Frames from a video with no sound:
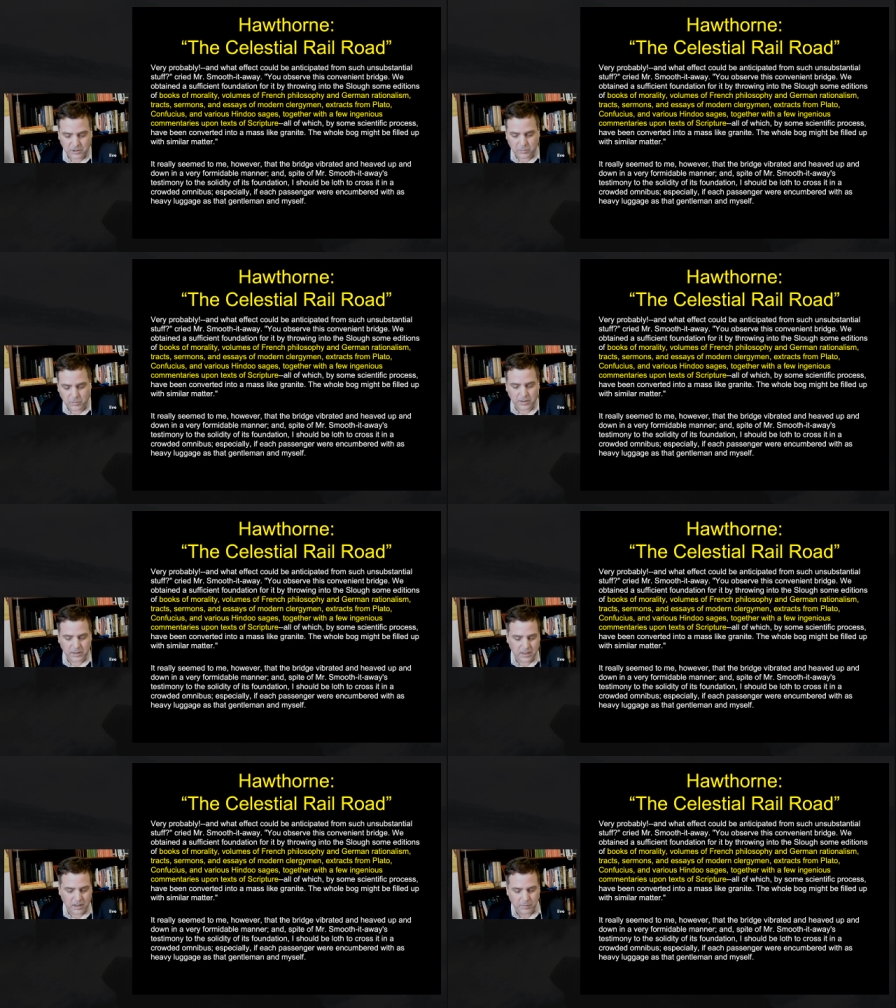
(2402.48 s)

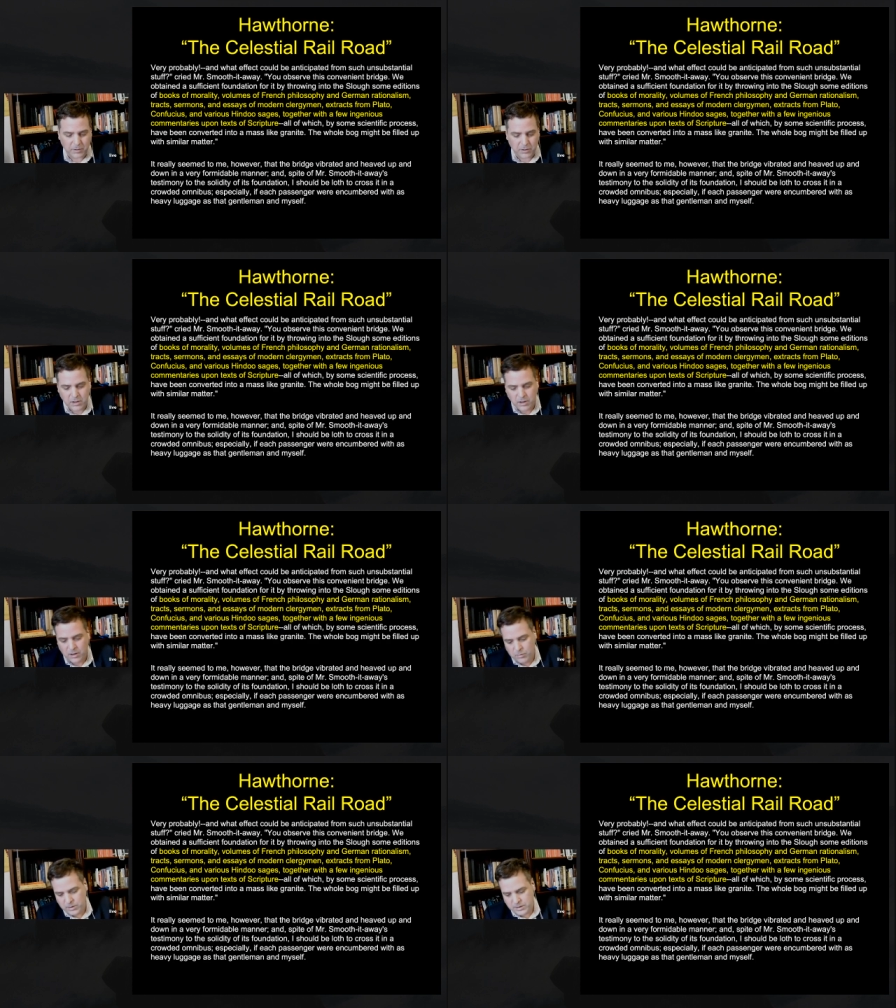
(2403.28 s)
encumbered with
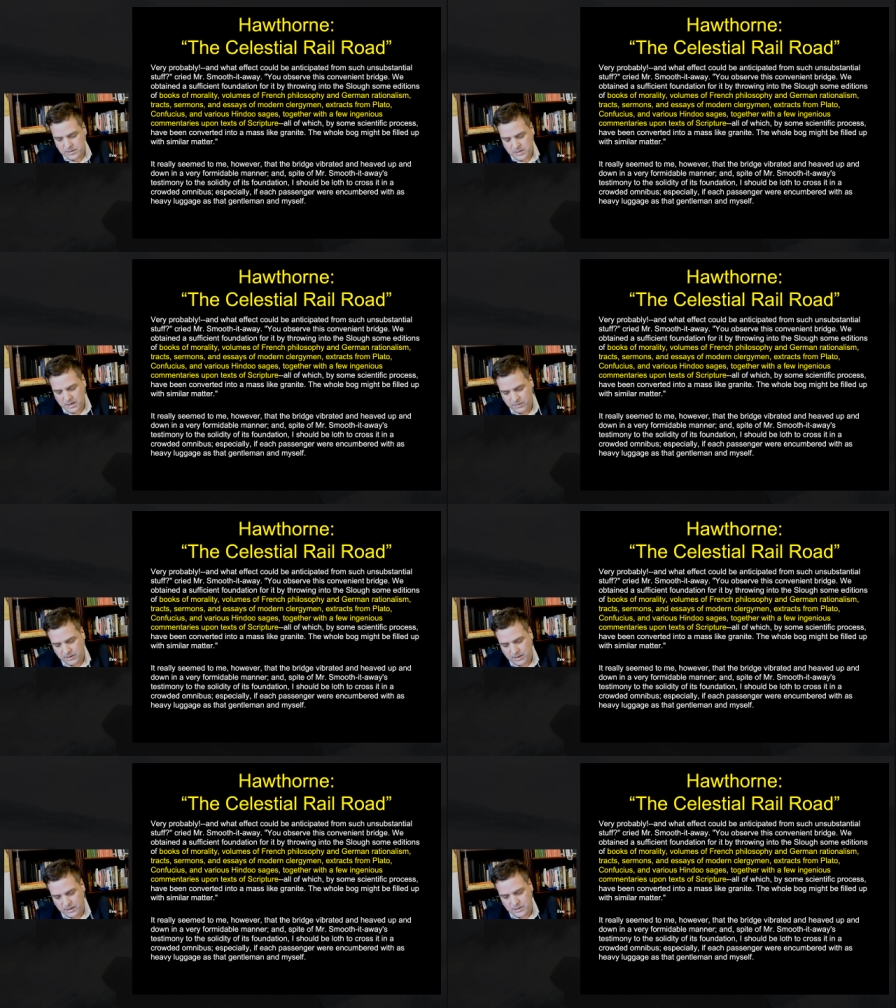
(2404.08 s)
as heavy
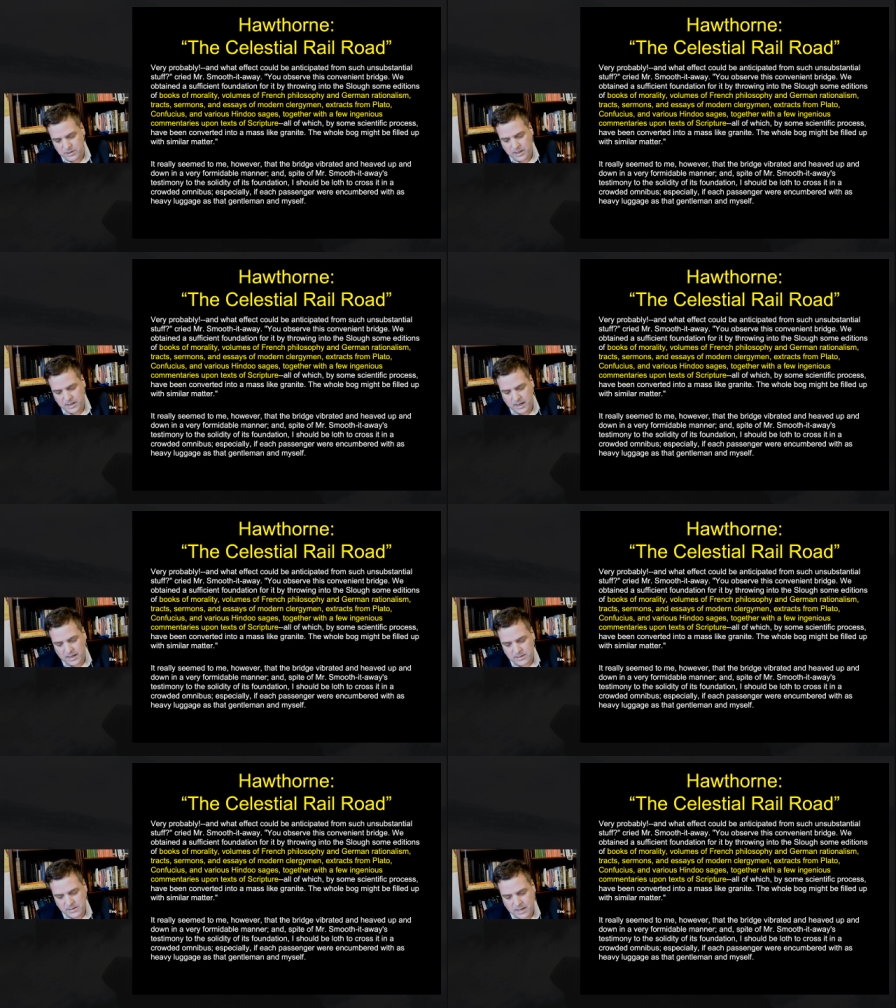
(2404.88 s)
luggage as
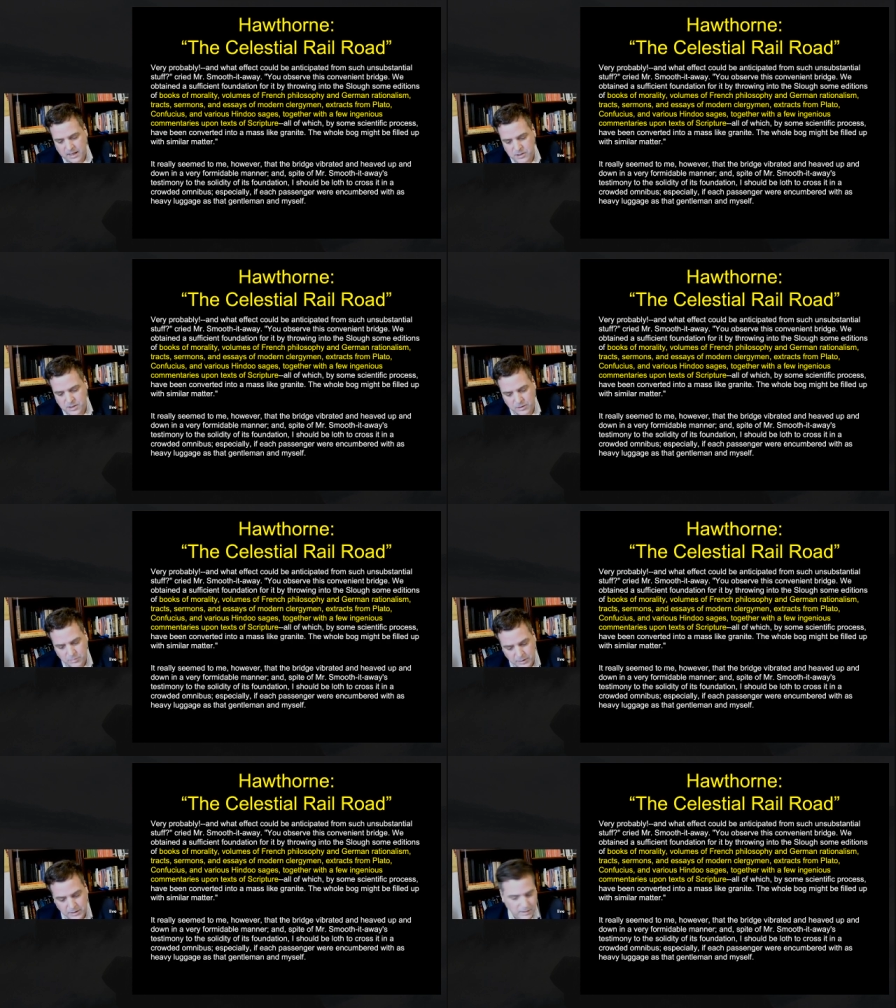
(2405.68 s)
that gentleman
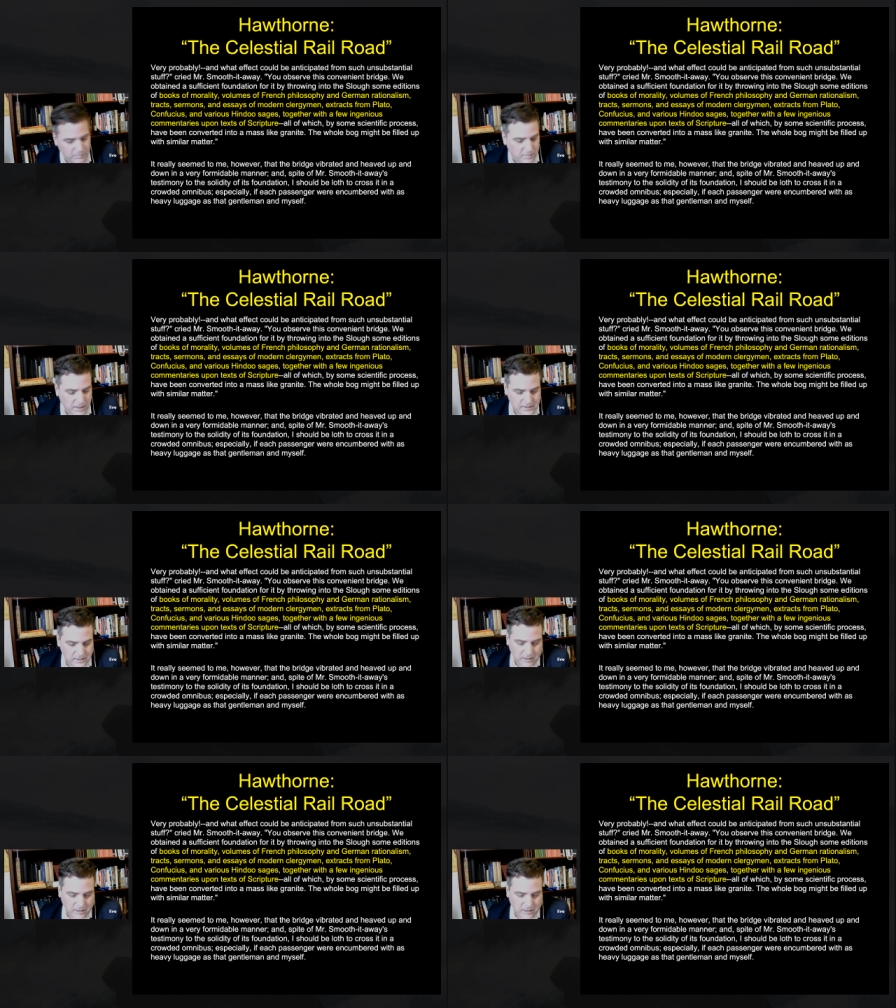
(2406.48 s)
and myself.